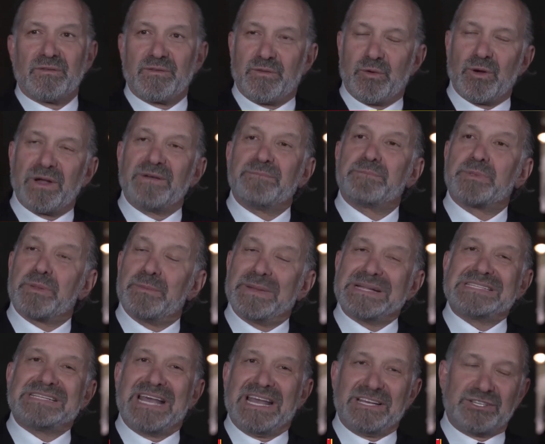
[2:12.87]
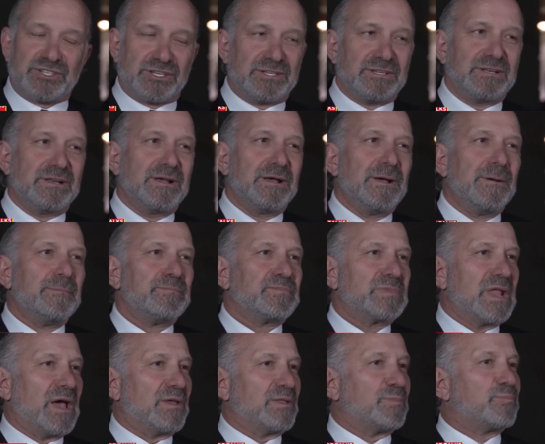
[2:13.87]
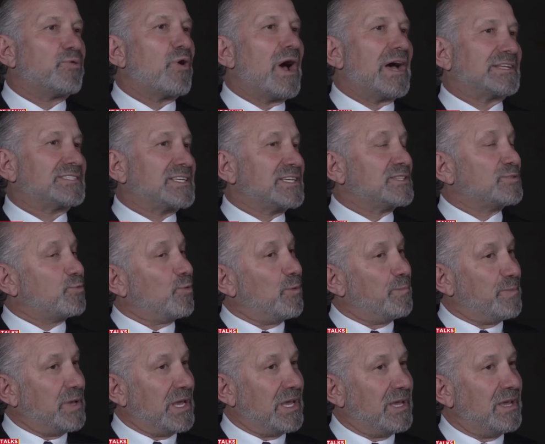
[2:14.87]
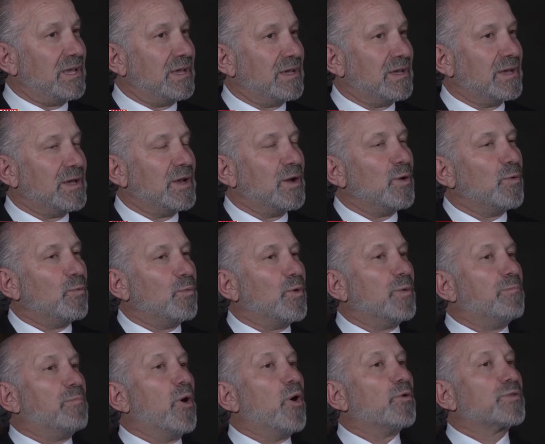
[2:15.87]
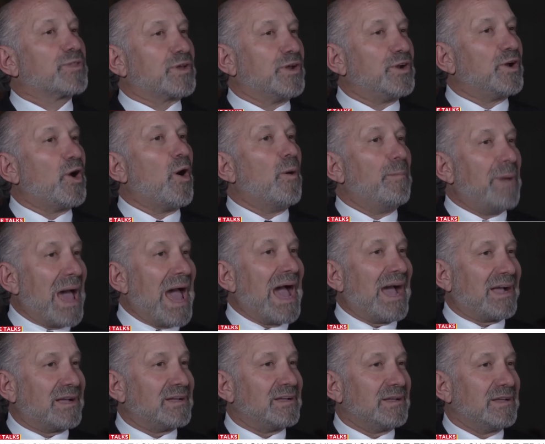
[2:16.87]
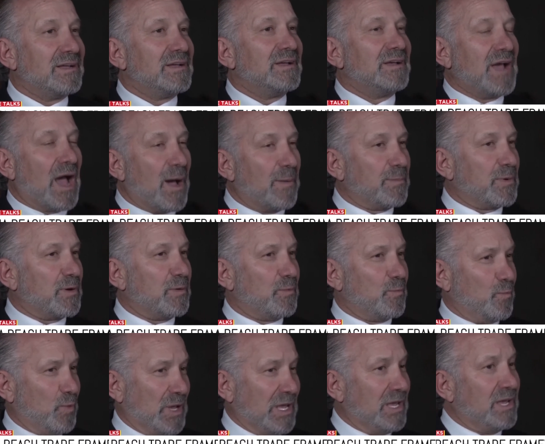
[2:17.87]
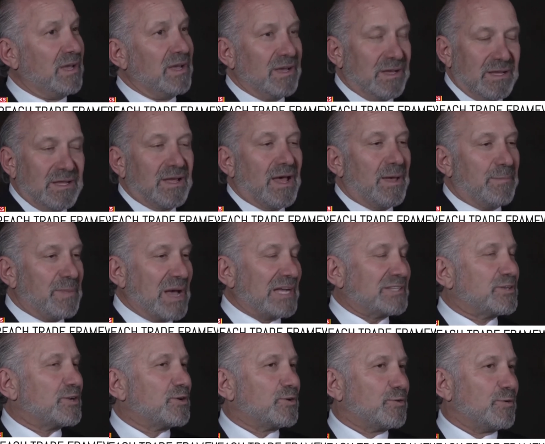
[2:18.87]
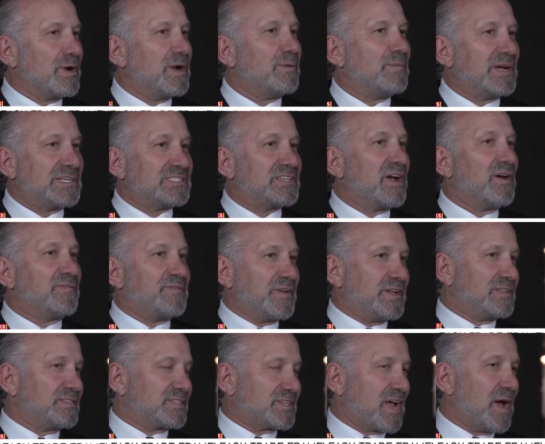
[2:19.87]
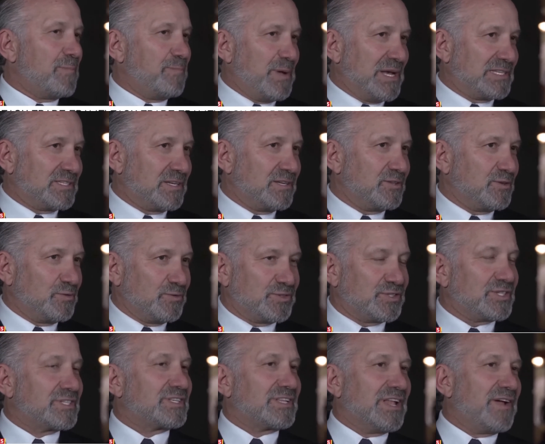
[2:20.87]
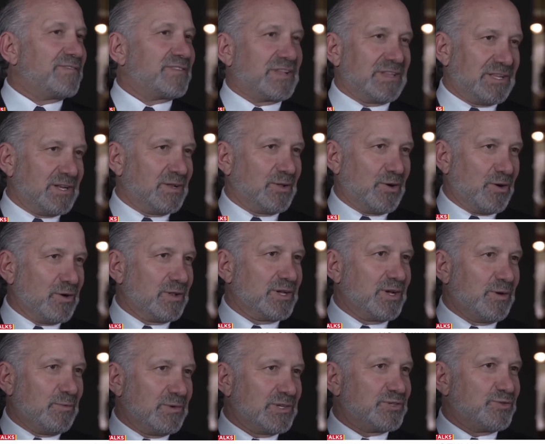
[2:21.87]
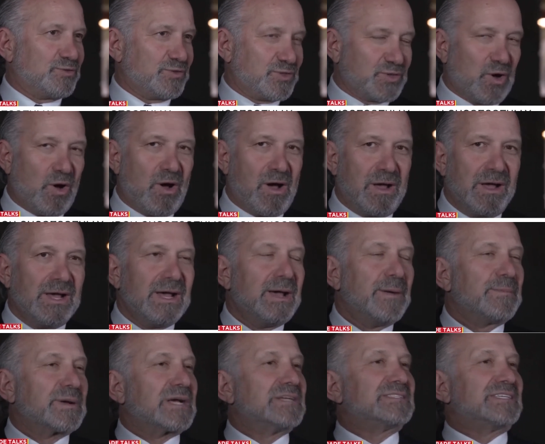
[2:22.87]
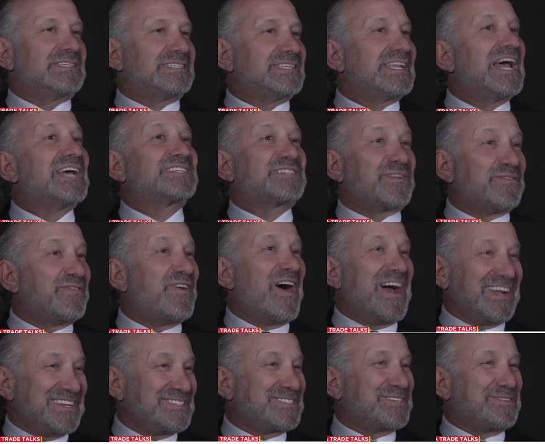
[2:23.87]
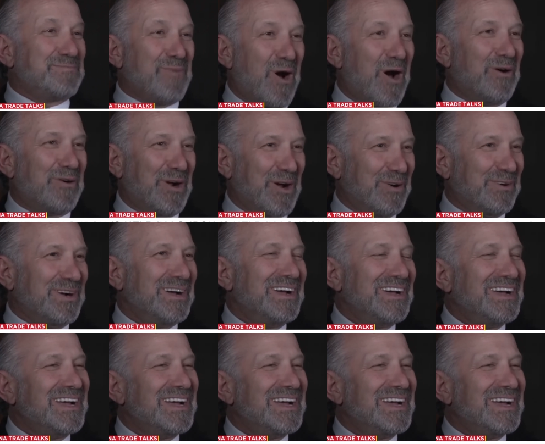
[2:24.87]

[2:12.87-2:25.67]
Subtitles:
for implementation. Now the process will be, we're both going to go back. We, Ambassador Greer, myself, and Scott Bessent, who just left a little earlier, which you saw, because he's testifying tomorrow